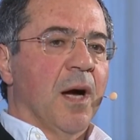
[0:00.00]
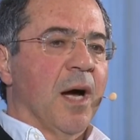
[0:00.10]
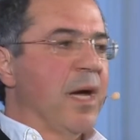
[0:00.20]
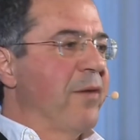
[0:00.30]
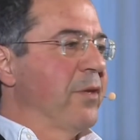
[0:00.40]

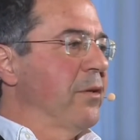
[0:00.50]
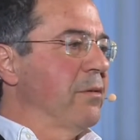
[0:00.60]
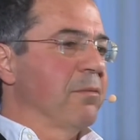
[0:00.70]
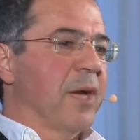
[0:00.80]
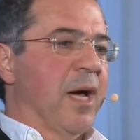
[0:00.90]
I
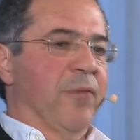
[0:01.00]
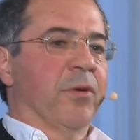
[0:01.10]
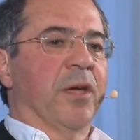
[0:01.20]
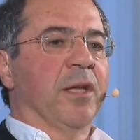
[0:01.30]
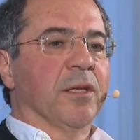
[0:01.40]
haven't
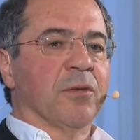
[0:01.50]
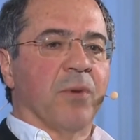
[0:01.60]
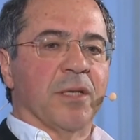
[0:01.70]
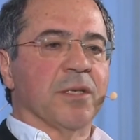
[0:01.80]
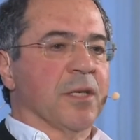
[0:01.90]
advocated a
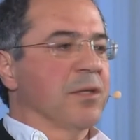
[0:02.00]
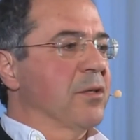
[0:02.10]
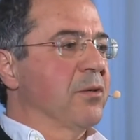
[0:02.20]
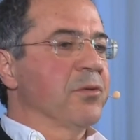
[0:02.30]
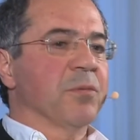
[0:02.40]
one-state
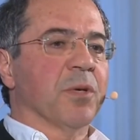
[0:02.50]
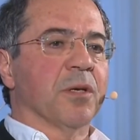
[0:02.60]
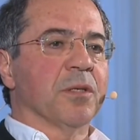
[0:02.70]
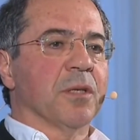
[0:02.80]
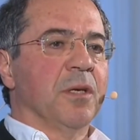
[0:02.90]
solution
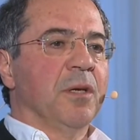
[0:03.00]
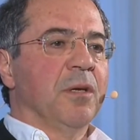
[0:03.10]
because